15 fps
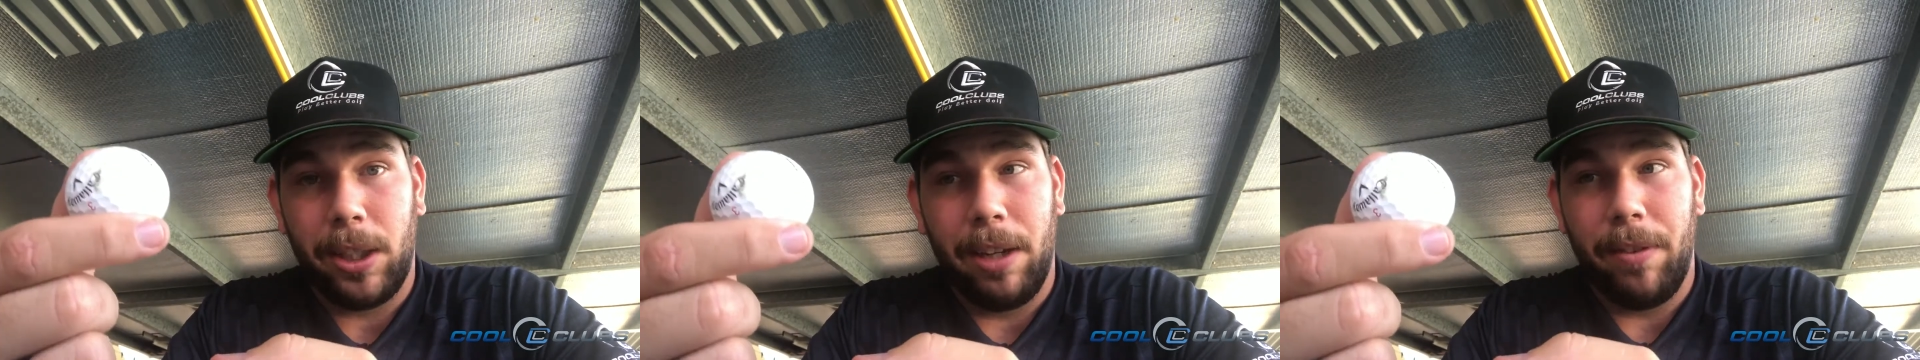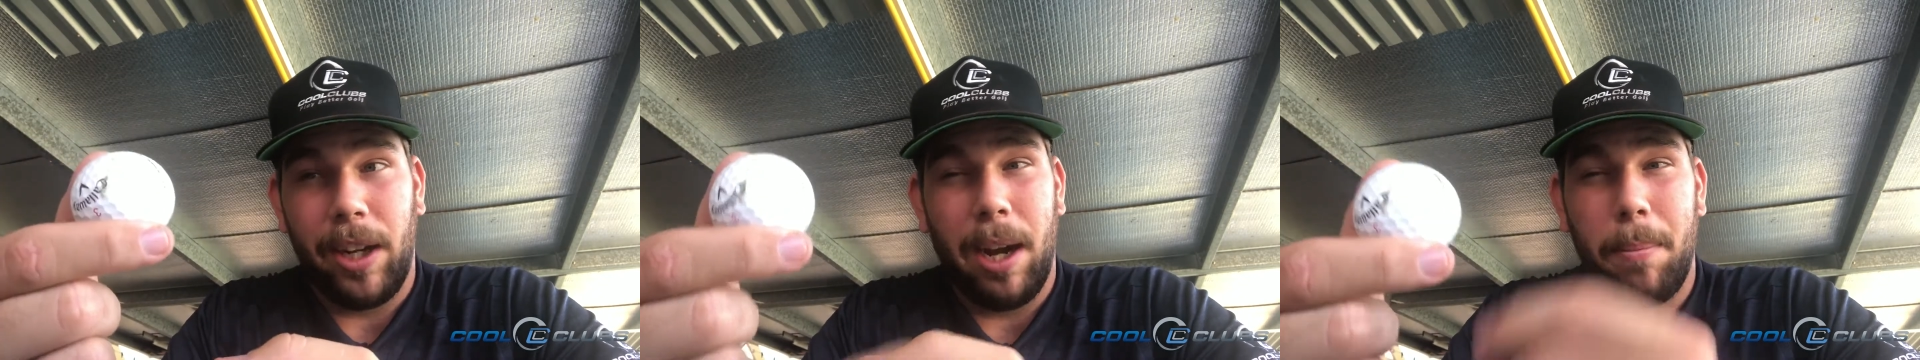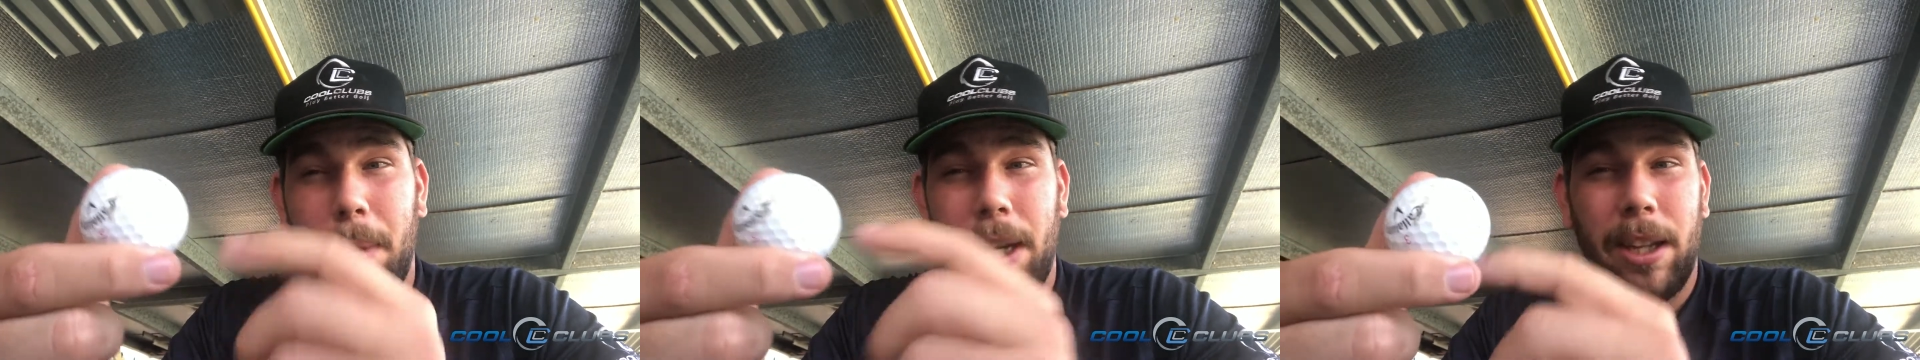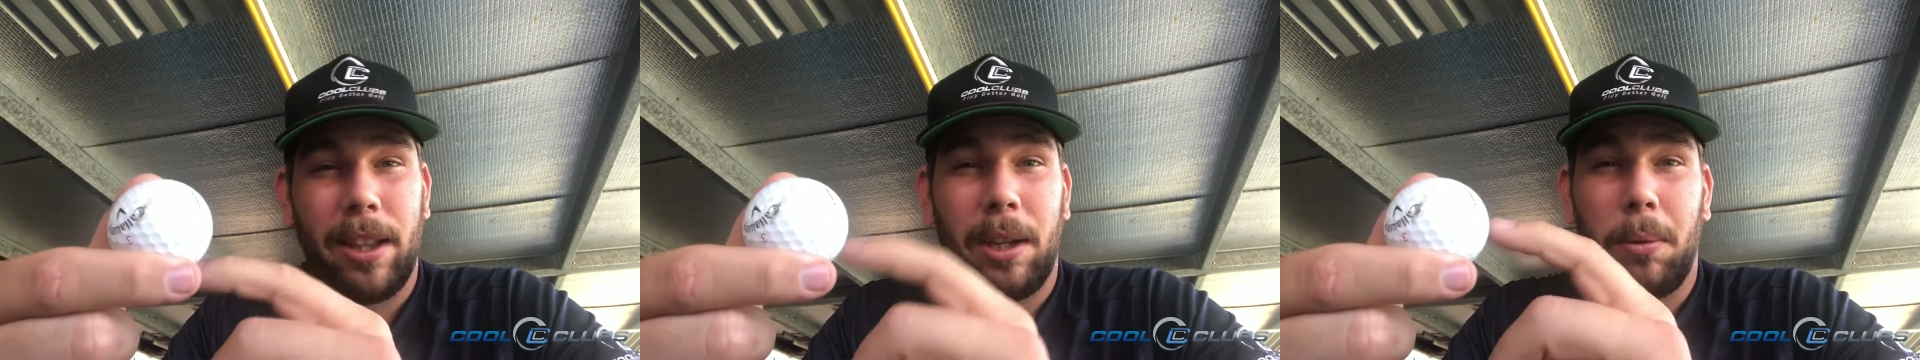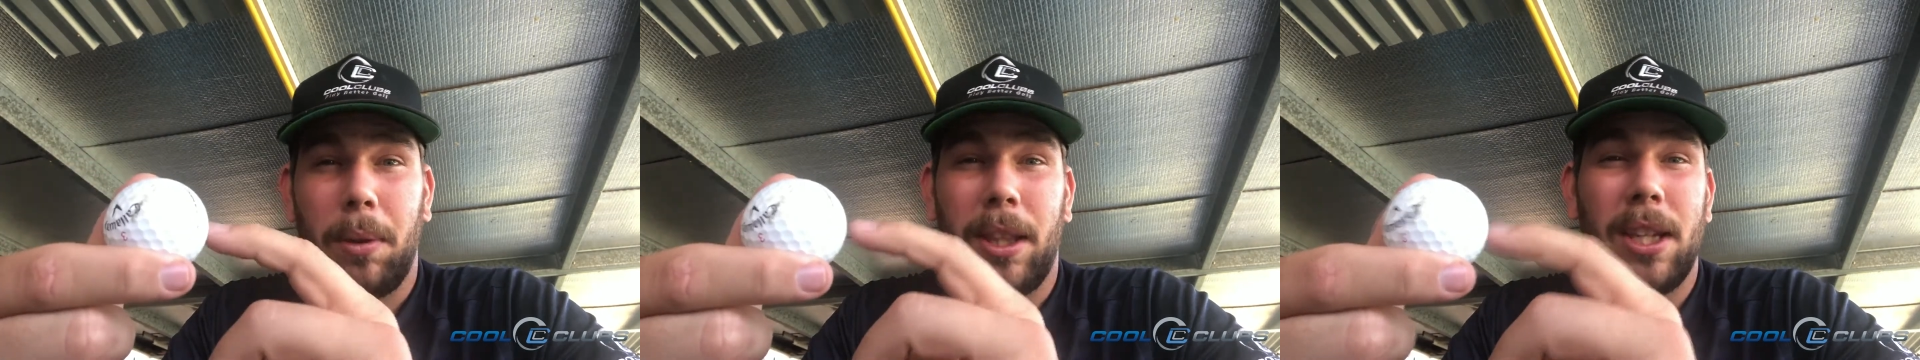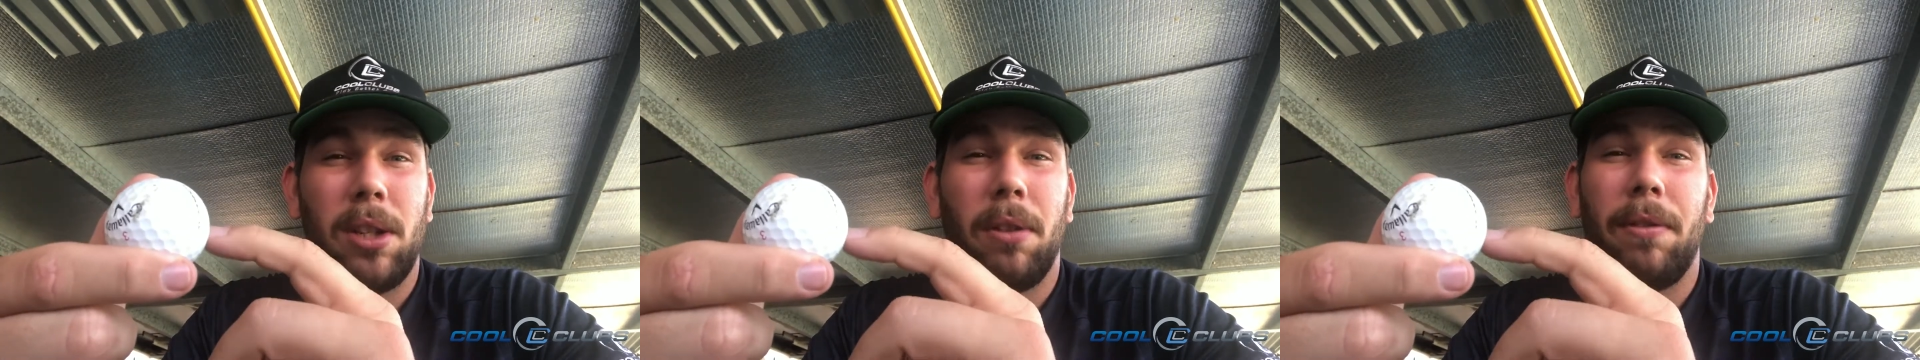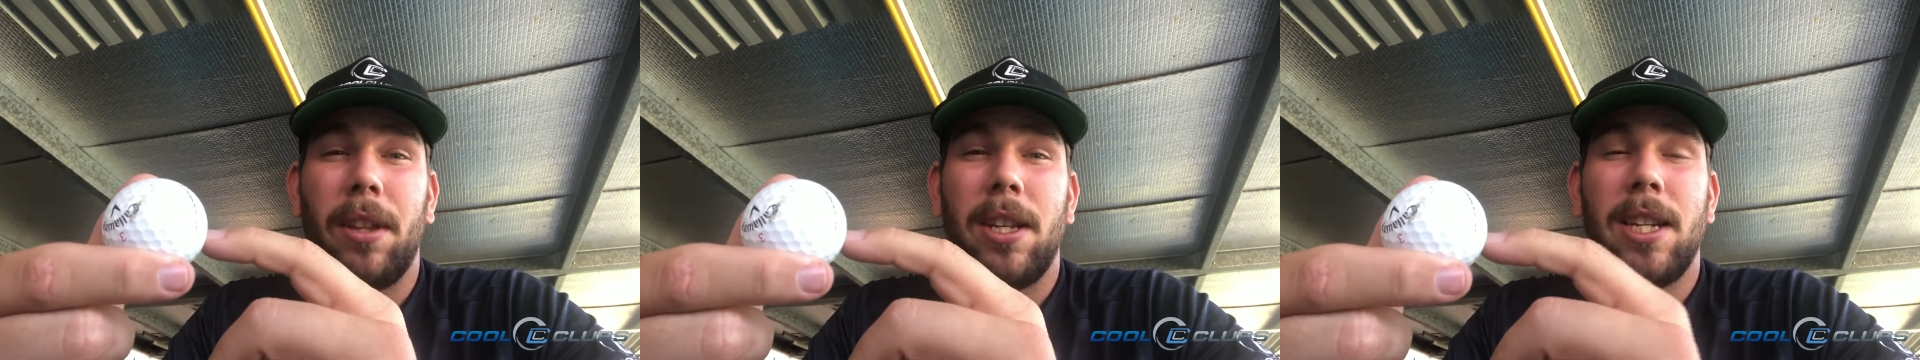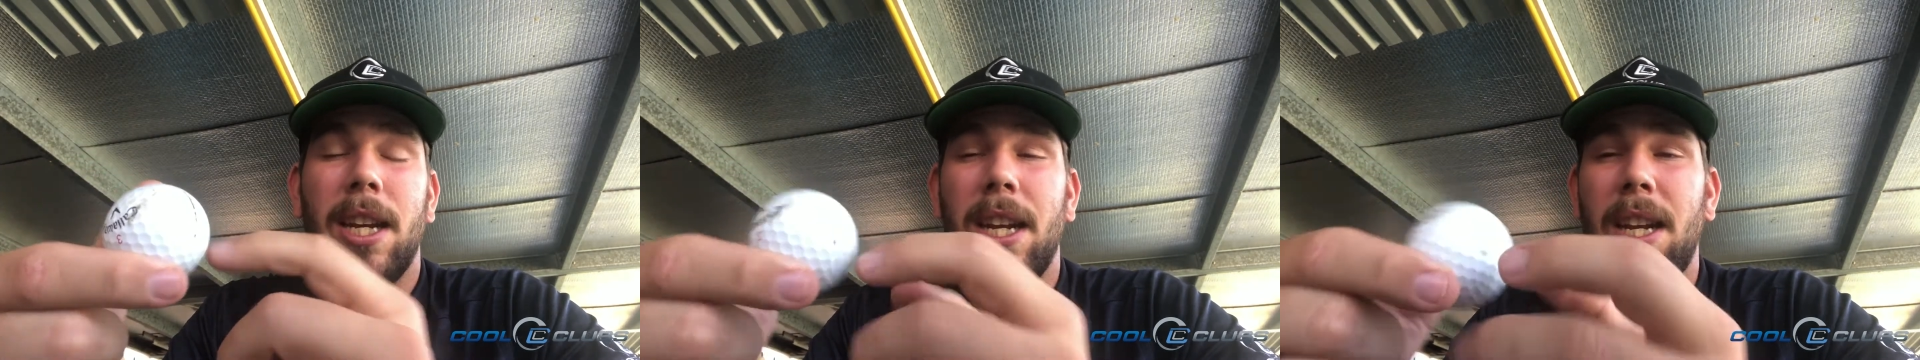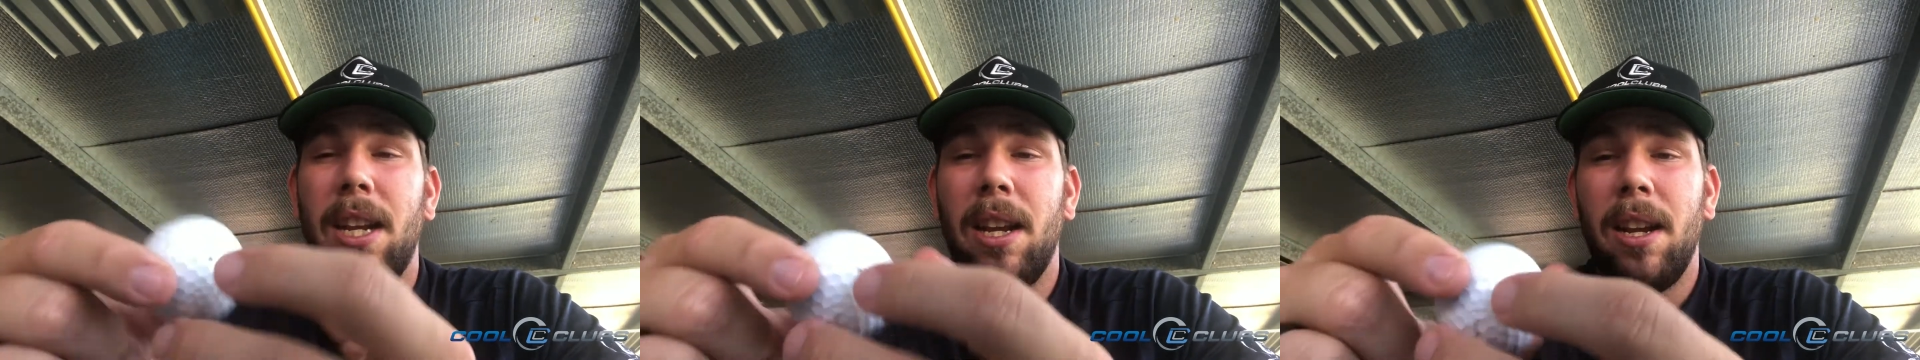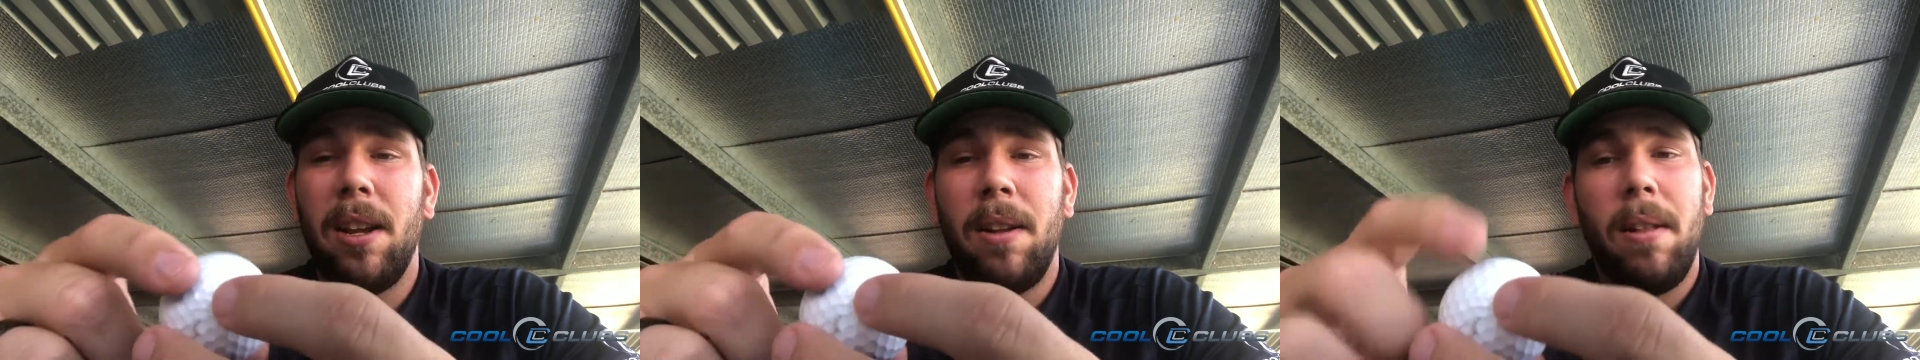giving up anything with this off the tee.